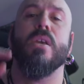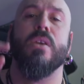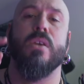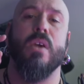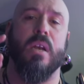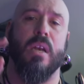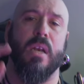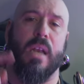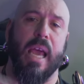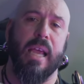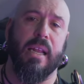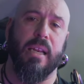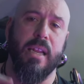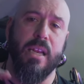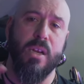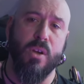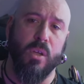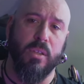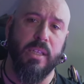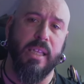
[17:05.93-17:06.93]
You're likely
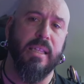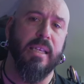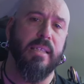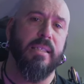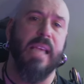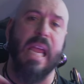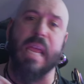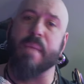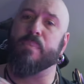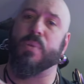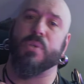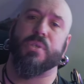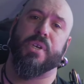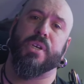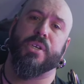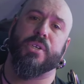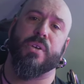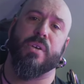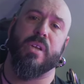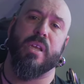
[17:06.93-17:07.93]
not in the same
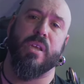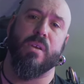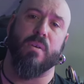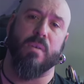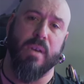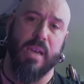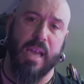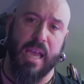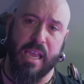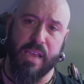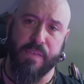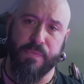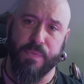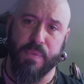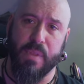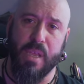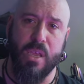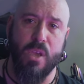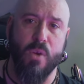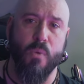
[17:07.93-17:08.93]
position in your life
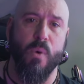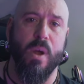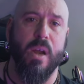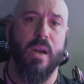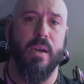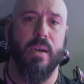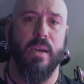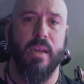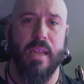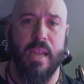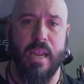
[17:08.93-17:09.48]
that you were